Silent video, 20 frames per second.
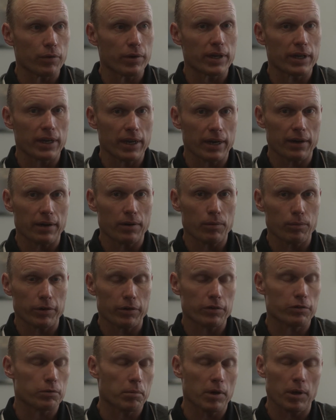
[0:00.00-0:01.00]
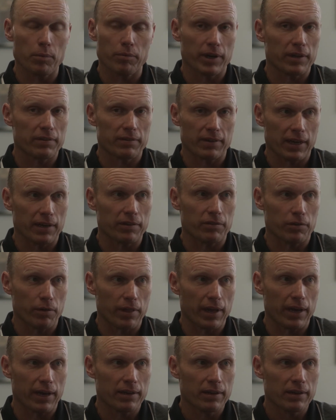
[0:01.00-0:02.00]
in a year, whereas small brands can't do
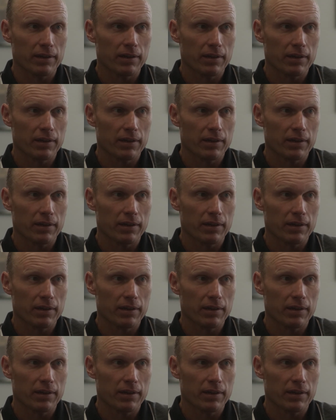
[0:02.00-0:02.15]
that.